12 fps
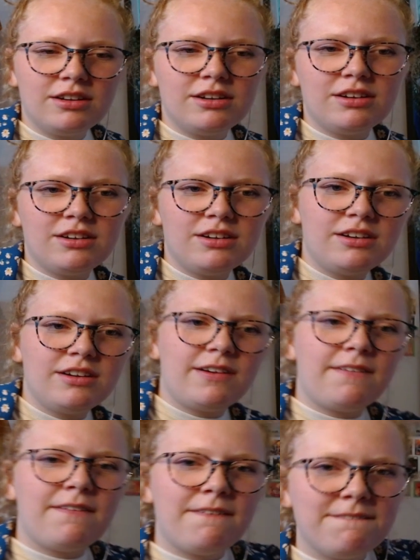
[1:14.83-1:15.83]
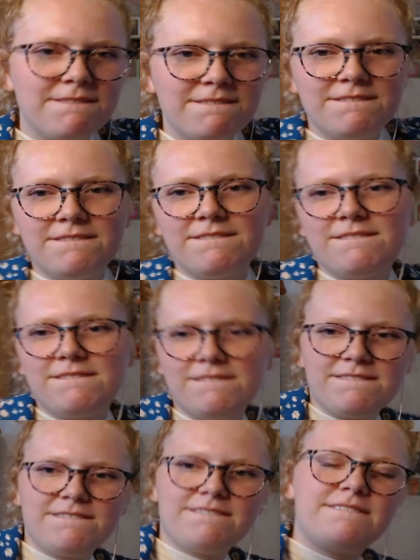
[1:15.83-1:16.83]

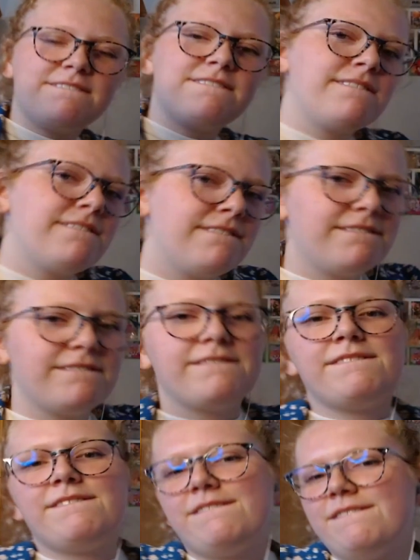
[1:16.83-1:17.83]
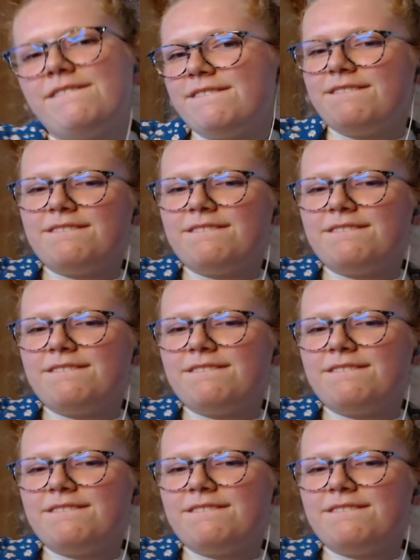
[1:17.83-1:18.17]
(silence)